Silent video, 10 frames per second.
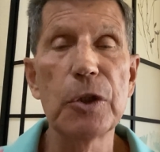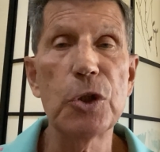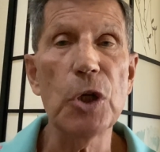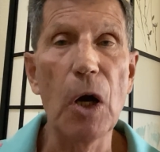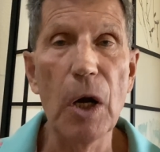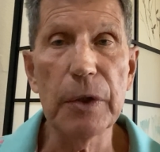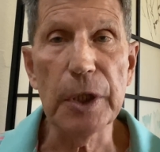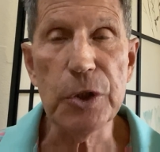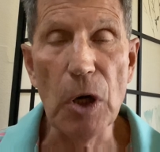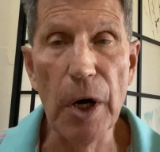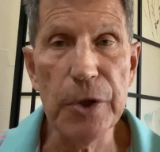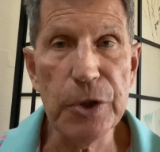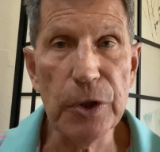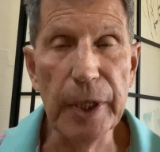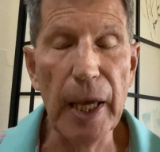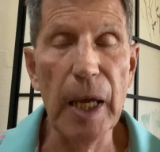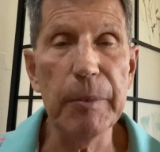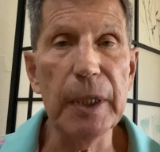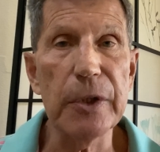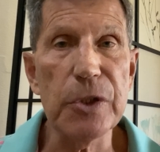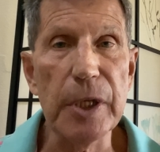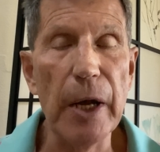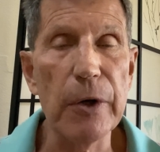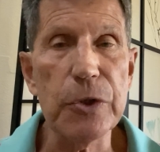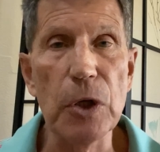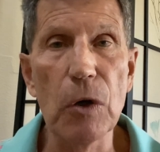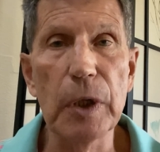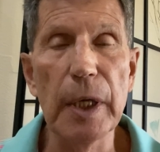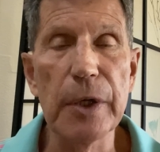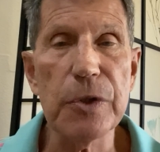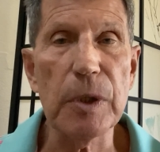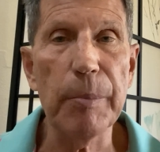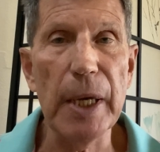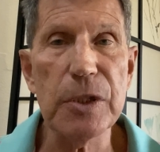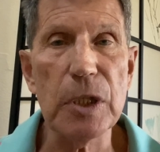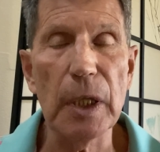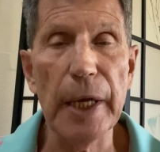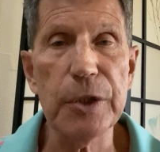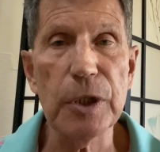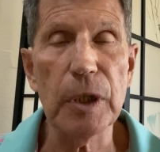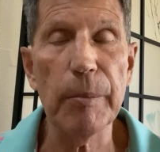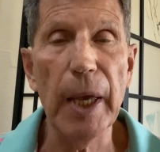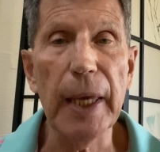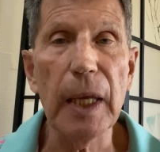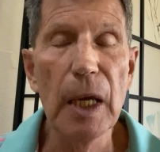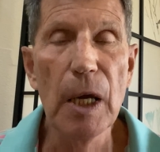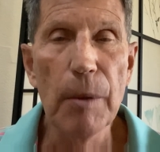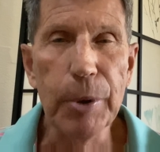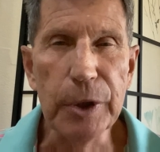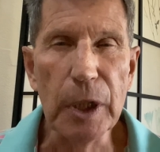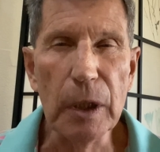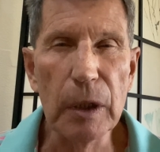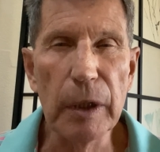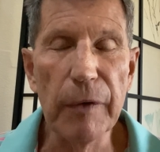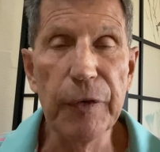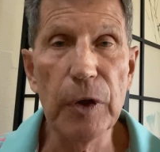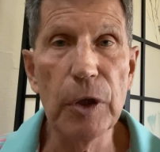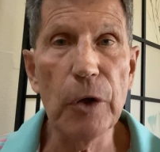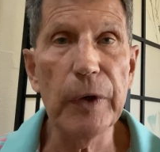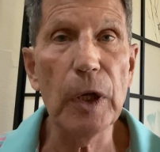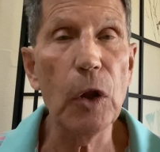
the Charger game against Arizona is the best selection to make, particularly if you're in a